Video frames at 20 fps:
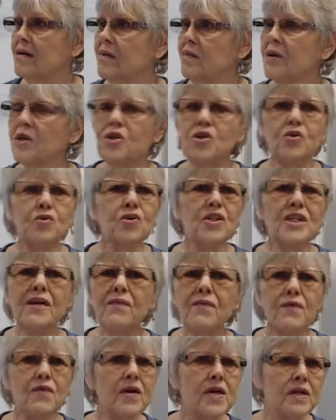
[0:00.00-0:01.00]
We can do
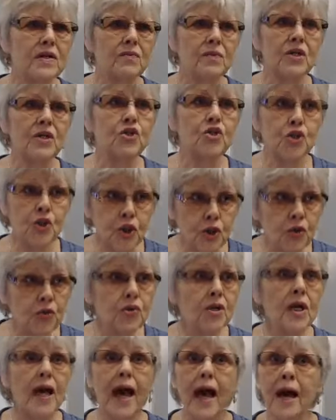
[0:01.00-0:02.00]
different. We can
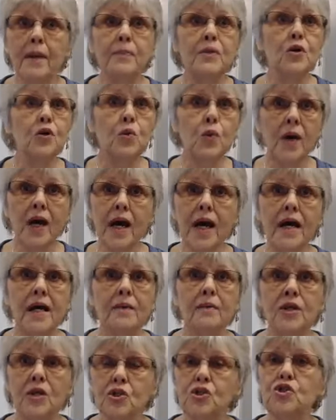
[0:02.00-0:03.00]
choose a happier way.
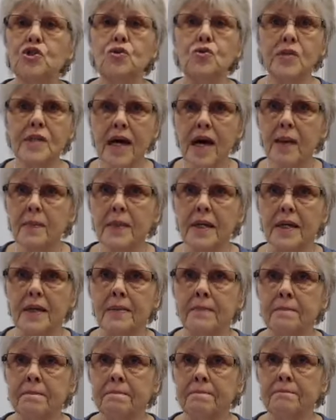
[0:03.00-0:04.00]
We could choose happy.
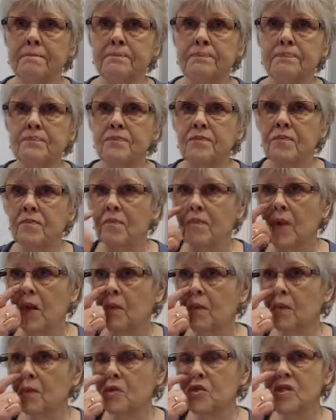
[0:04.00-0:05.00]

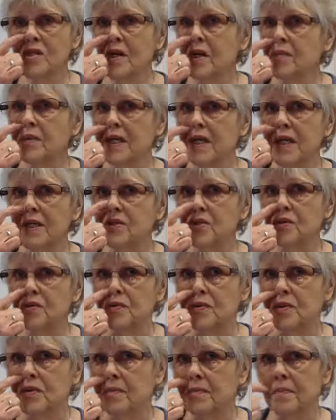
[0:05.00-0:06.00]
When we're stuck, we can't
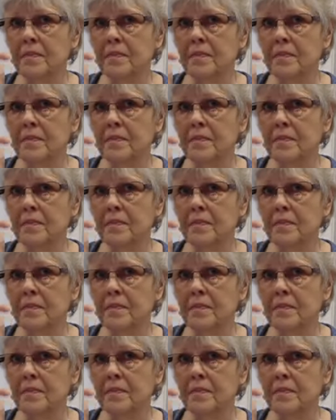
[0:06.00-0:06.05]
choose.